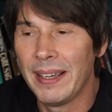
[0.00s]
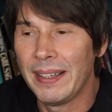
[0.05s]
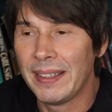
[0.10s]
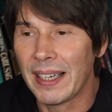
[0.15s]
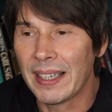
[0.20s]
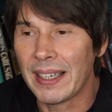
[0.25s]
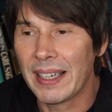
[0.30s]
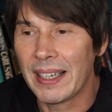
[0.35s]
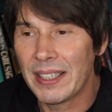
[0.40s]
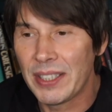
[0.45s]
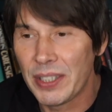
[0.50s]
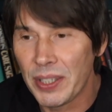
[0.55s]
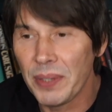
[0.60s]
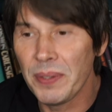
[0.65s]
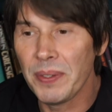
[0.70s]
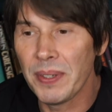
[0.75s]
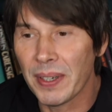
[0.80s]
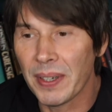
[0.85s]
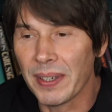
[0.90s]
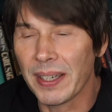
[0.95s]
and I do
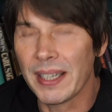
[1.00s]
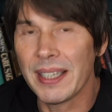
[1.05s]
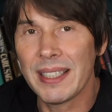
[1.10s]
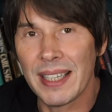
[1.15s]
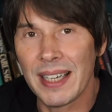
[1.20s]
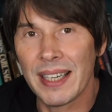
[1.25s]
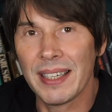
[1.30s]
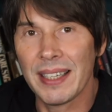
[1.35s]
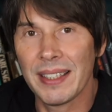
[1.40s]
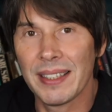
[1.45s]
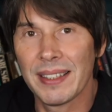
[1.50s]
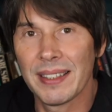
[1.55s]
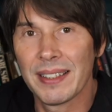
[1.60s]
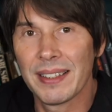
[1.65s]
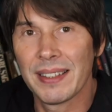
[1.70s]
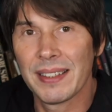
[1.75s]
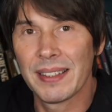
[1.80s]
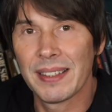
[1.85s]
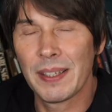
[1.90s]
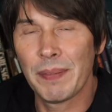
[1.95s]
not intend
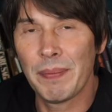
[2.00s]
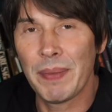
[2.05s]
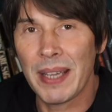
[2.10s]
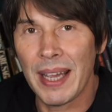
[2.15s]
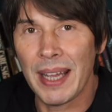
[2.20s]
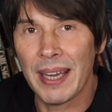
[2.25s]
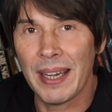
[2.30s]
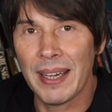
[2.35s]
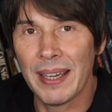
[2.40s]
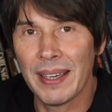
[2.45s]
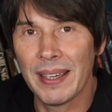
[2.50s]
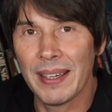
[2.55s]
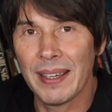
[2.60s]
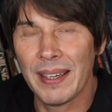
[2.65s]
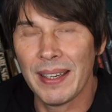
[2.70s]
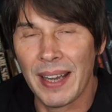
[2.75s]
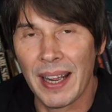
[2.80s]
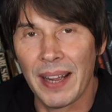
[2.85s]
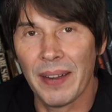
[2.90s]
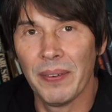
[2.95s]
to begin
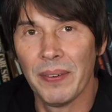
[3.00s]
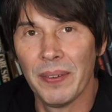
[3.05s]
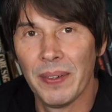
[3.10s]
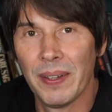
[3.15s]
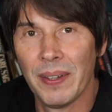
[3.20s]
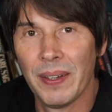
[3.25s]
now.